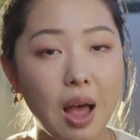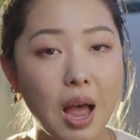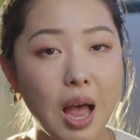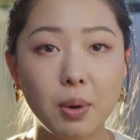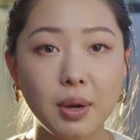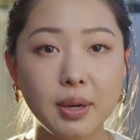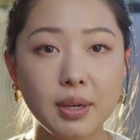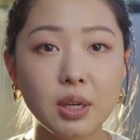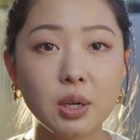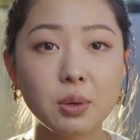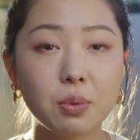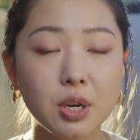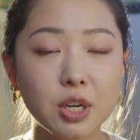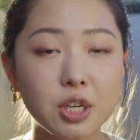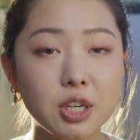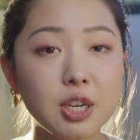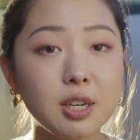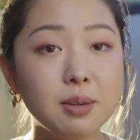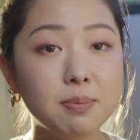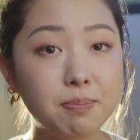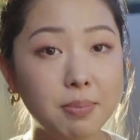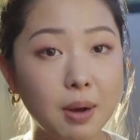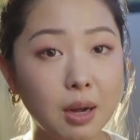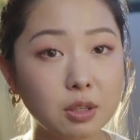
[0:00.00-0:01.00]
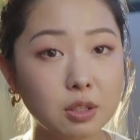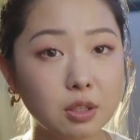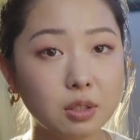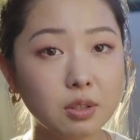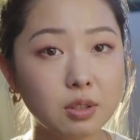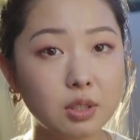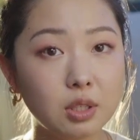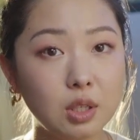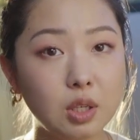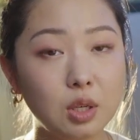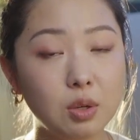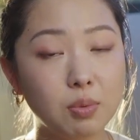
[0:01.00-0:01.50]
When you're washing
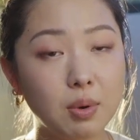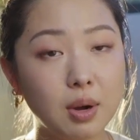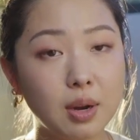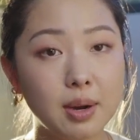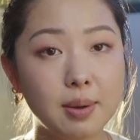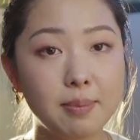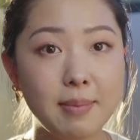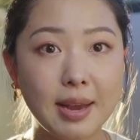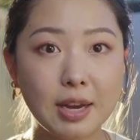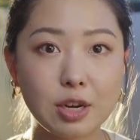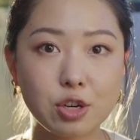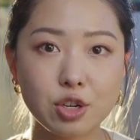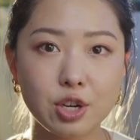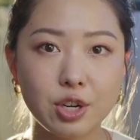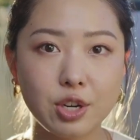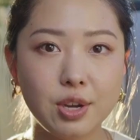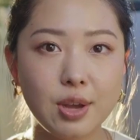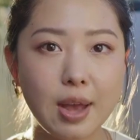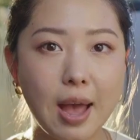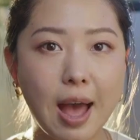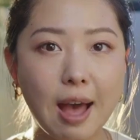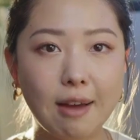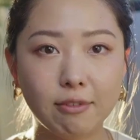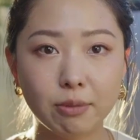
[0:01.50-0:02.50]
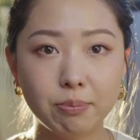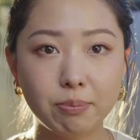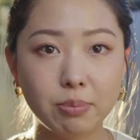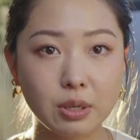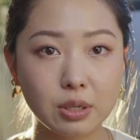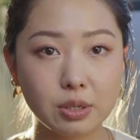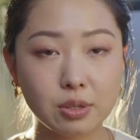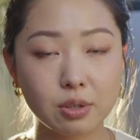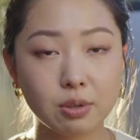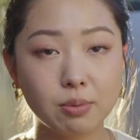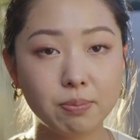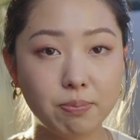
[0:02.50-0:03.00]
bottles, you want to make sure you have a
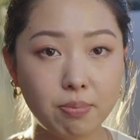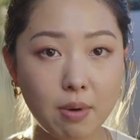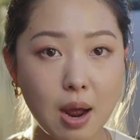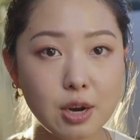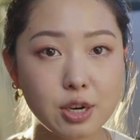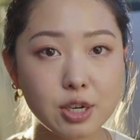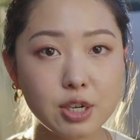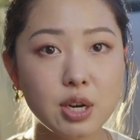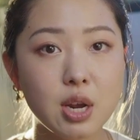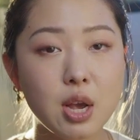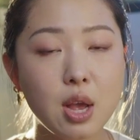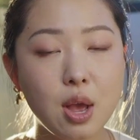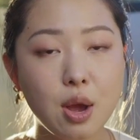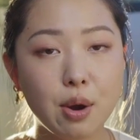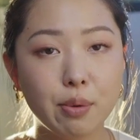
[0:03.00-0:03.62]
bristle brush